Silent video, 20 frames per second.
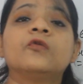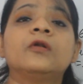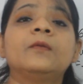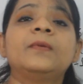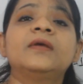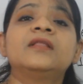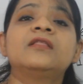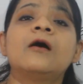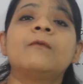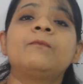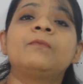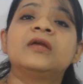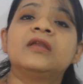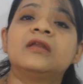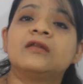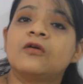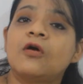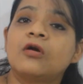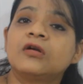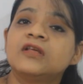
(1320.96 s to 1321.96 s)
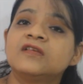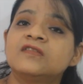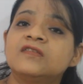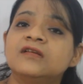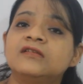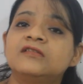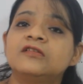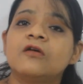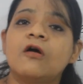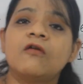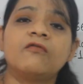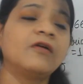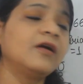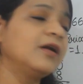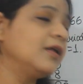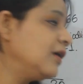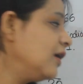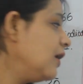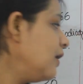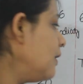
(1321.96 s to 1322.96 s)
will be the periodicity
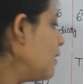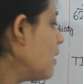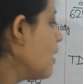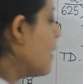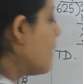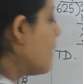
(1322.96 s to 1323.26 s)
over here?